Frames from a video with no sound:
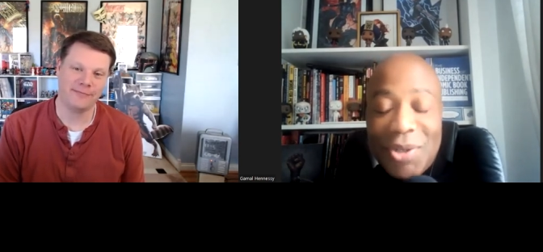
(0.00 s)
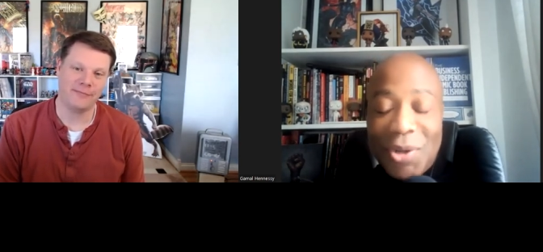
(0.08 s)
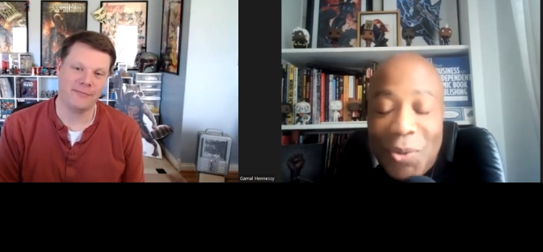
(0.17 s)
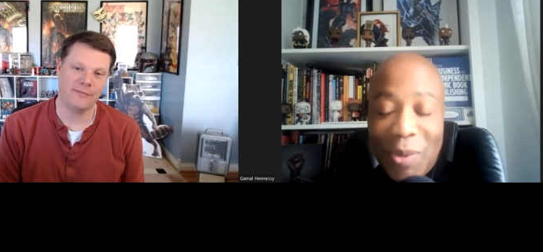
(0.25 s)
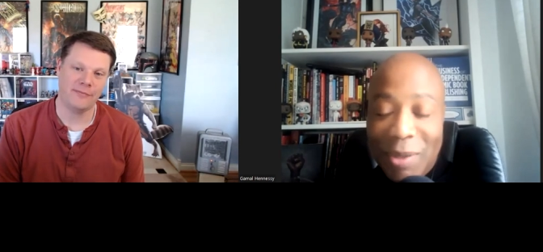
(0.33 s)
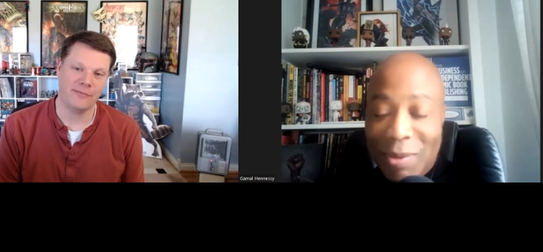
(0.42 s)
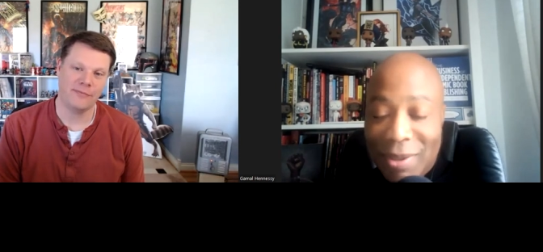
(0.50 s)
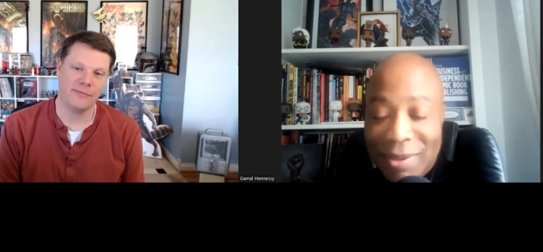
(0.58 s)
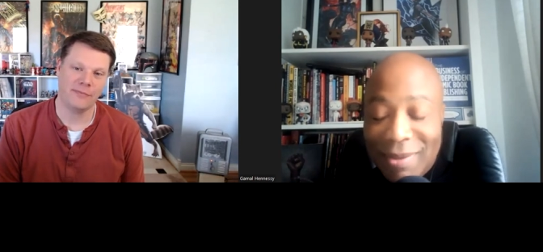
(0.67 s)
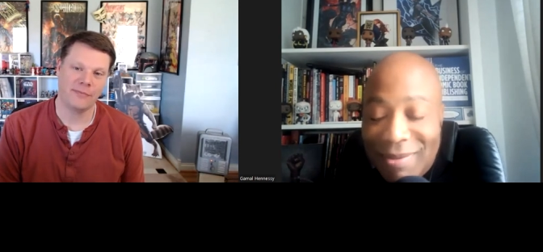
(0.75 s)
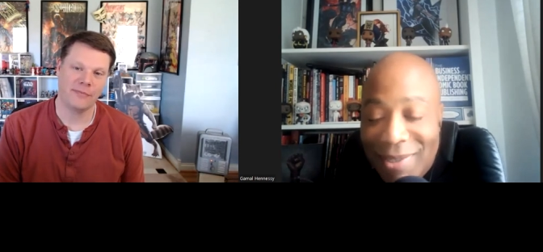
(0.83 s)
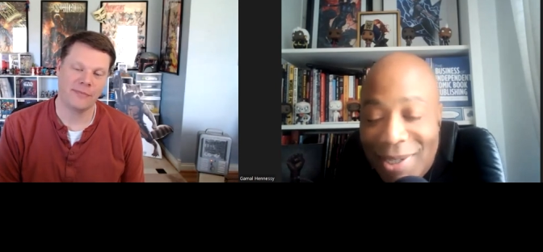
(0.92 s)
Speaker 1: So we
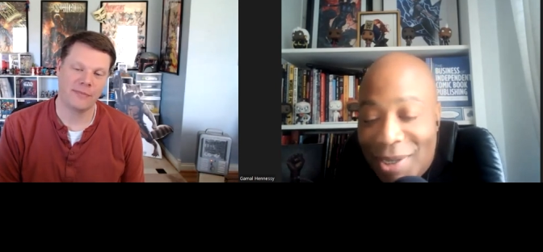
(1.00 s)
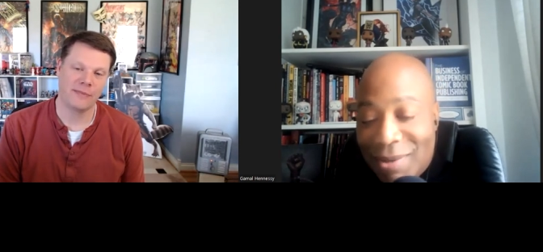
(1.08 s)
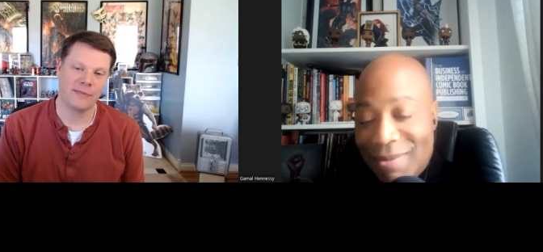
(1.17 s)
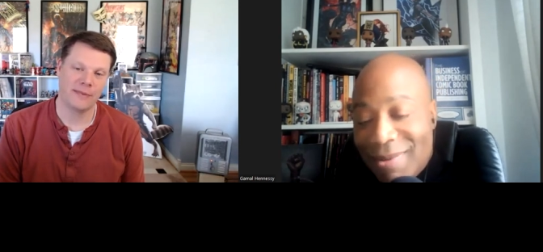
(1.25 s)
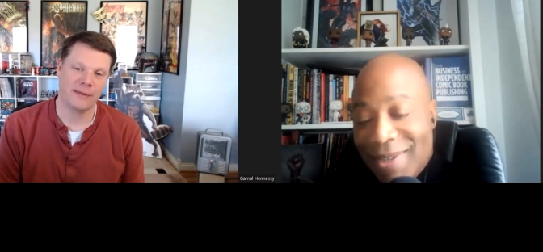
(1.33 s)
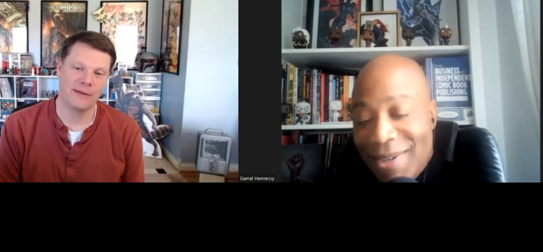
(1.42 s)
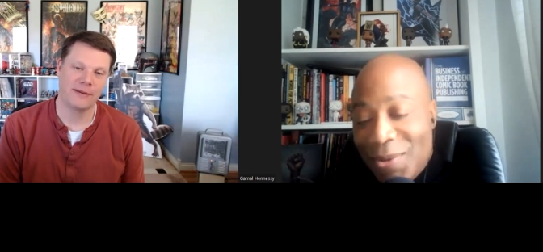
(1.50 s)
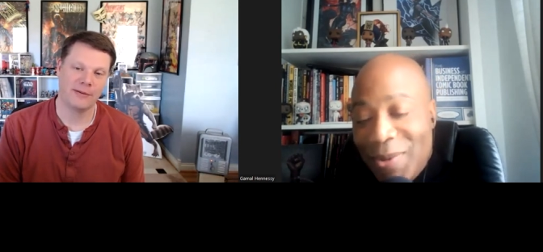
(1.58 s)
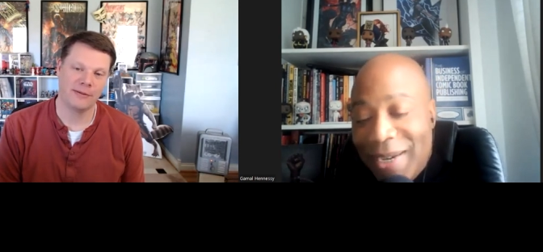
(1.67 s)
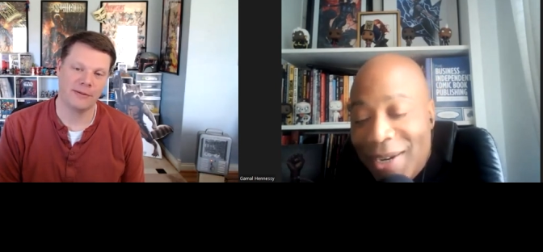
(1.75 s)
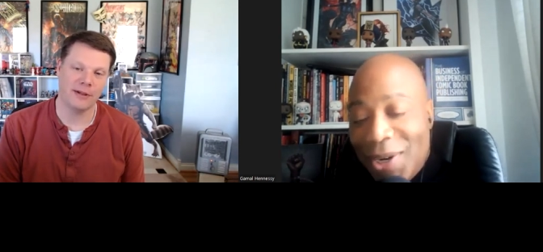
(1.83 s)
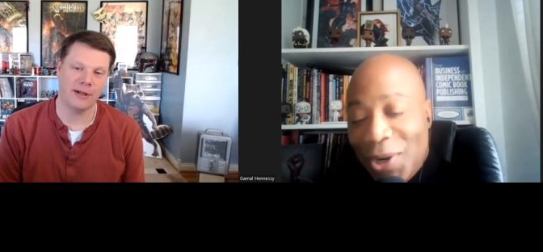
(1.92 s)
will, you know,
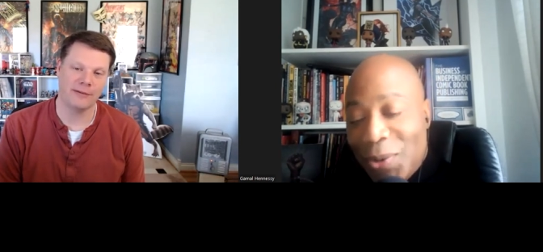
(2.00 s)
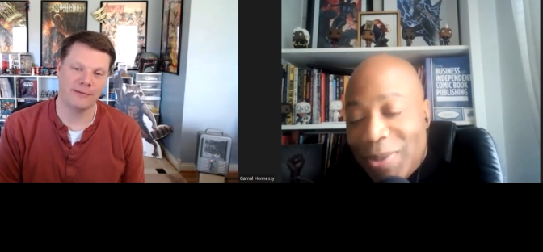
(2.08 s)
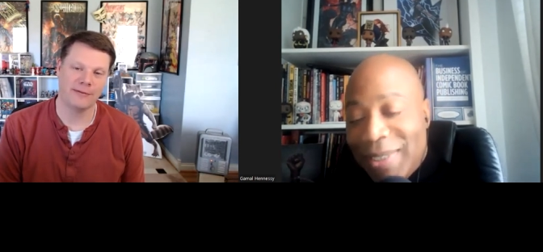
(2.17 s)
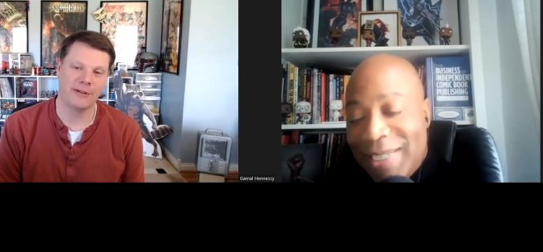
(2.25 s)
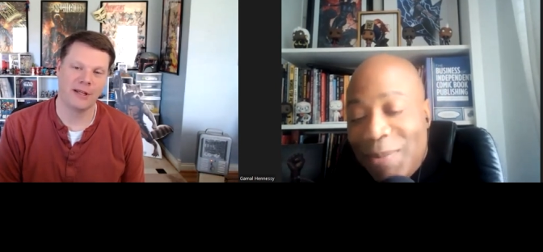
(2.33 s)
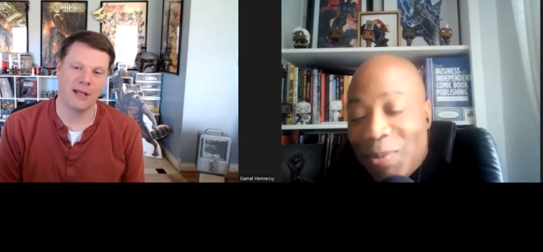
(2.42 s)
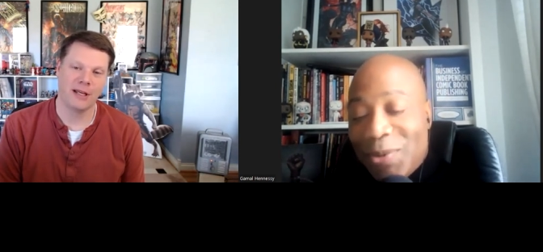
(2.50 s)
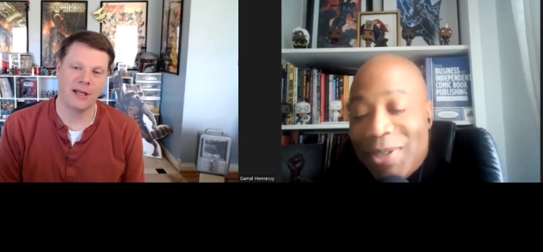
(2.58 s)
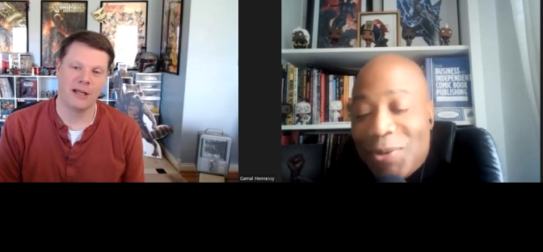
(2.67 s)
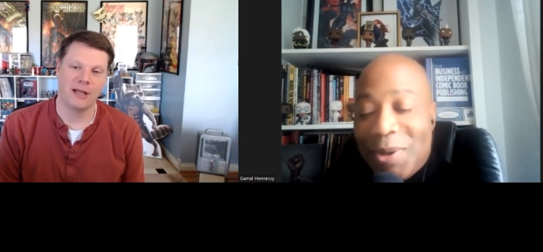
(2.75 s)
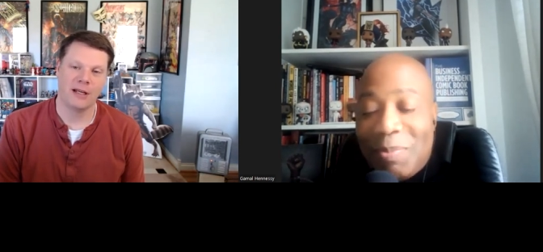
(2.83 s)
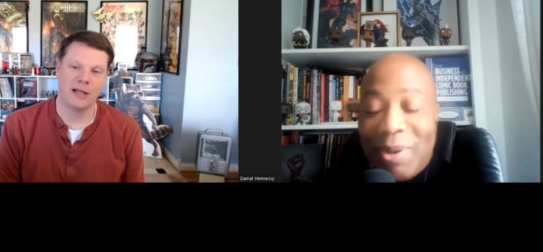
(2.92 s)
we can go deeper into it.